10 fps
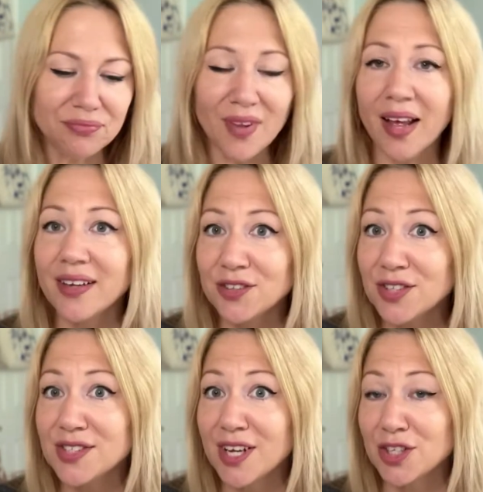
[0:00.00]
and you're
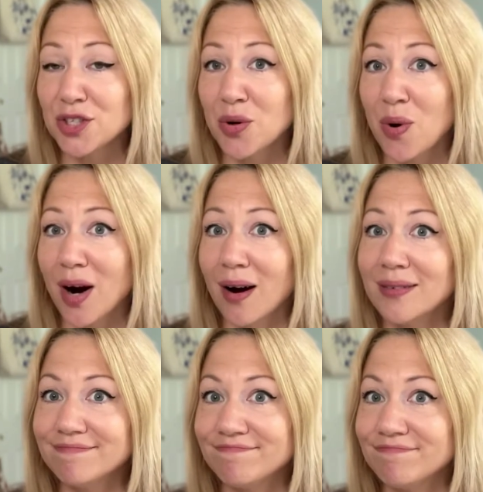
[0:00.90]
just not sure
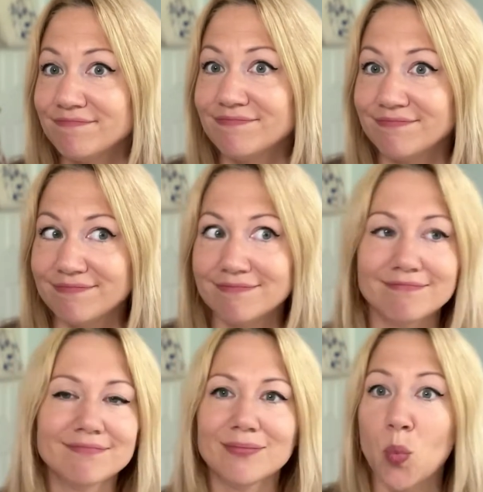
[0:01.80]

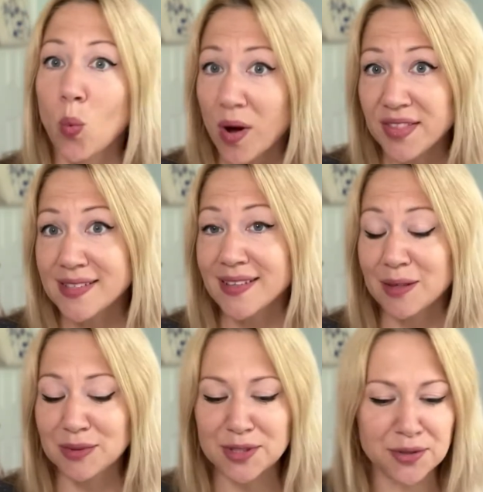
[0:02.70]
what this
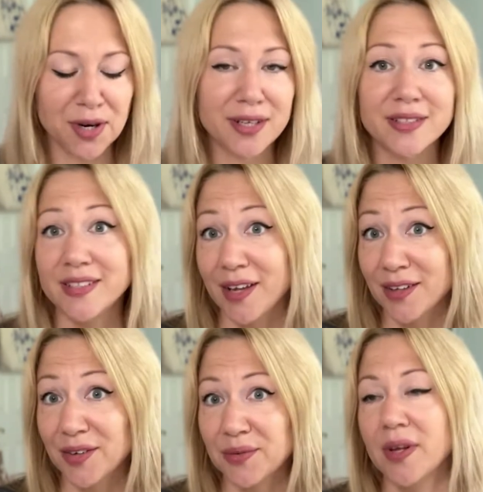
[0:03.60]
label is trying to tell you.